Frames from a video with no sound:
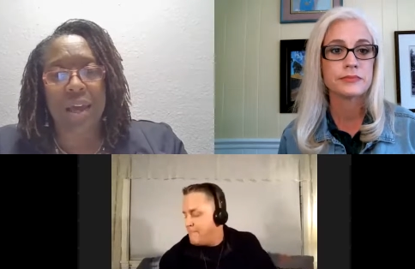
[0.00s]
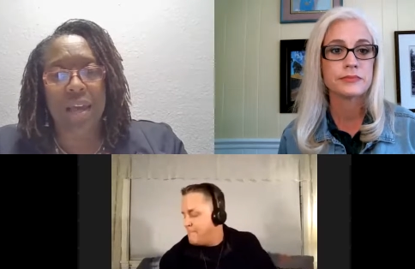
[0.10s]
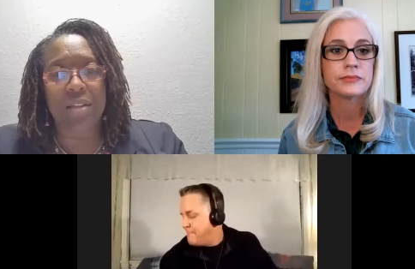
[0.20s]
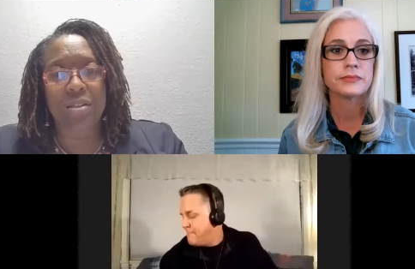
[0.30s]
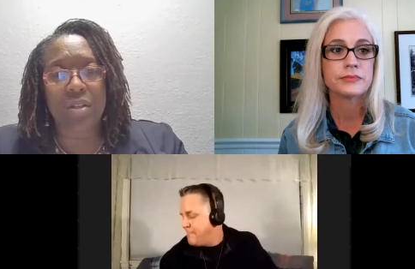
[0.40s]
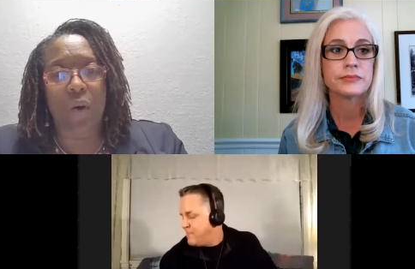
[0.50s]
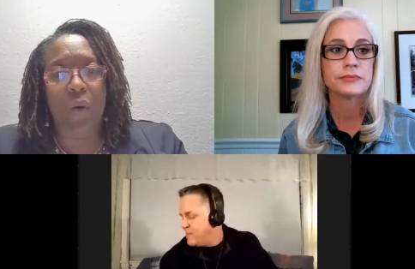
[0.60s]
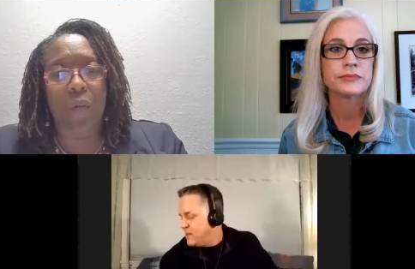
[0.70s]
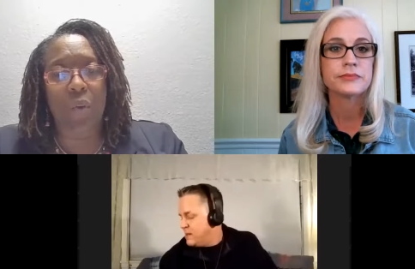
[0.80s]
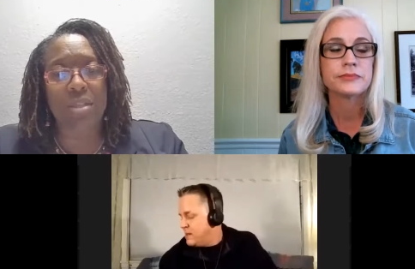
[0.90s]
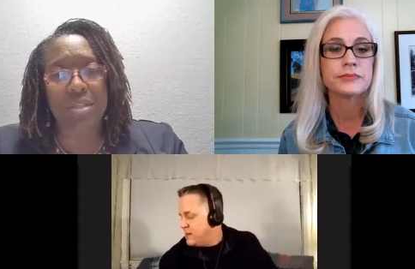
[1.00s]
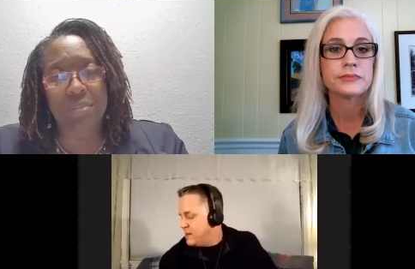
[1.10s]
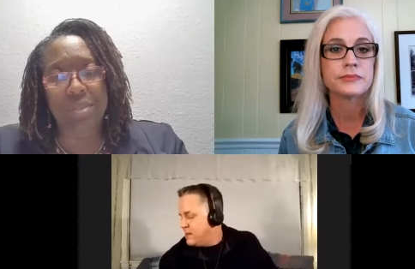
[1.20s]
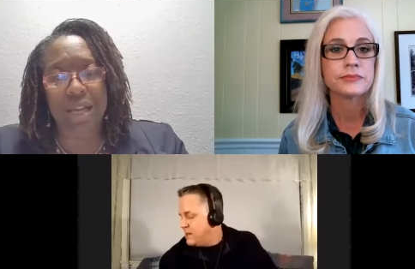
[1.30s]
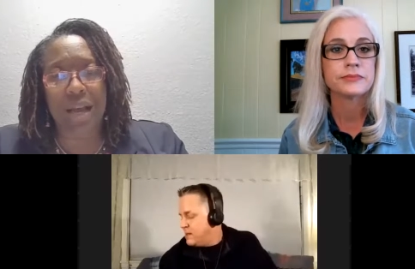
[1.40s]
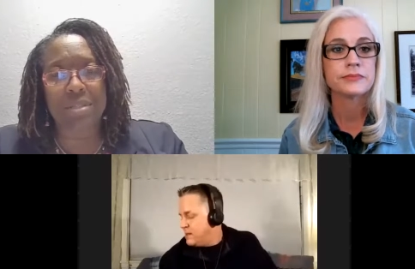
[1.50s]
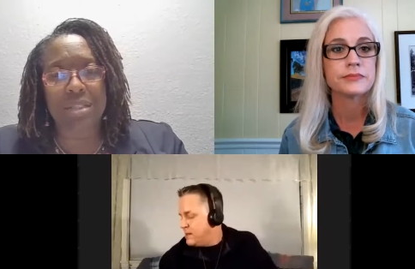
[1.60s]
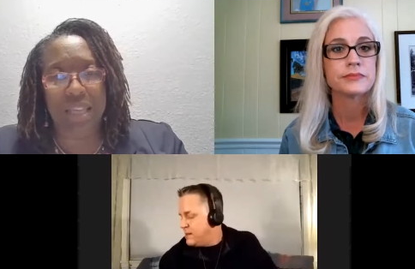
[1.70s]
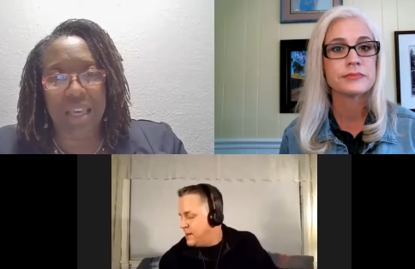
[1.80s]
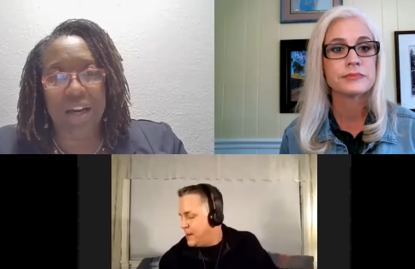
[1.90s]
Speaker 1: And so we sometimes
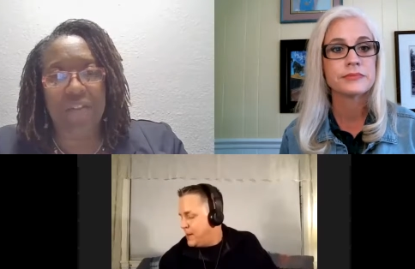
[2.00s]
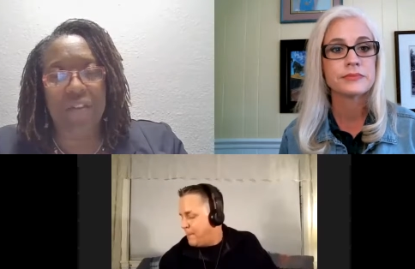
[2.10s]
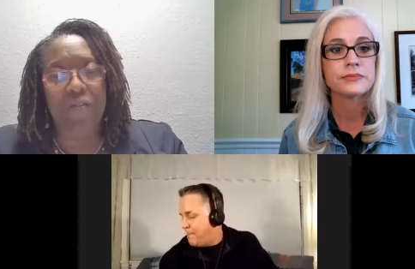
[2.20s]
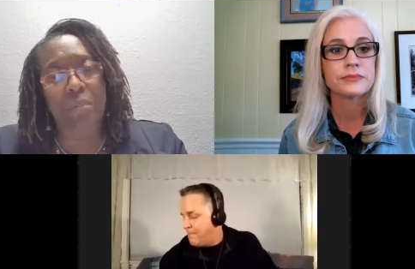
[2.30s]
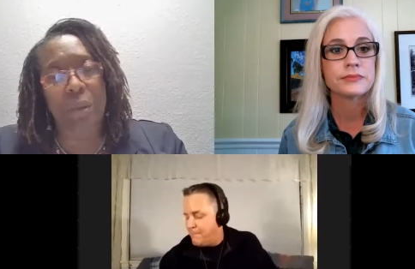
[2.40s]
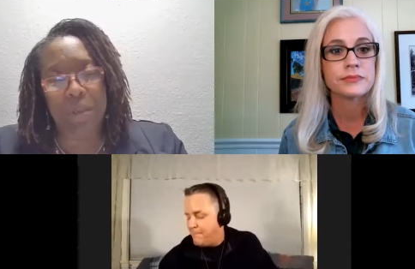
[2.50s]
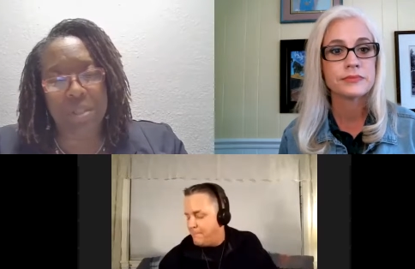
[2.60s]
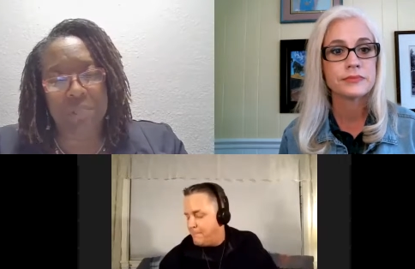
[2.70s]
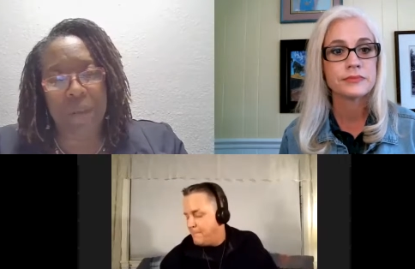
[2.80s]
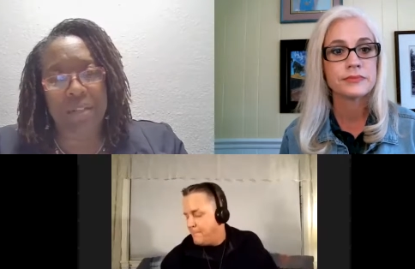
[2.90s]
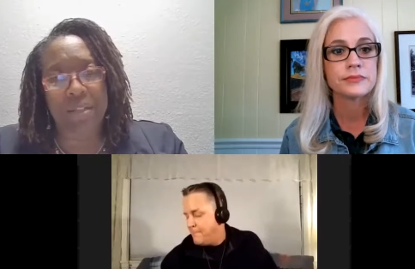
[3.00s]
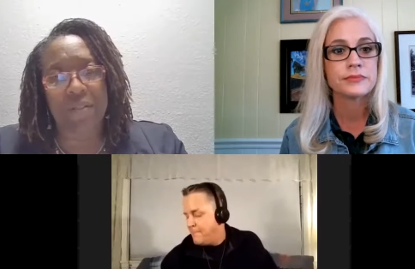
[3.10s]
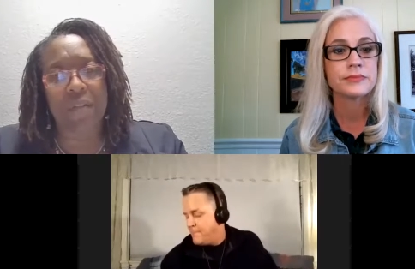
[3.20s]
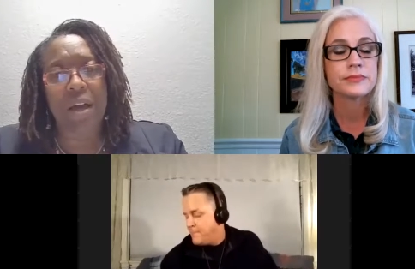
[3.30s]
think of it from the perspective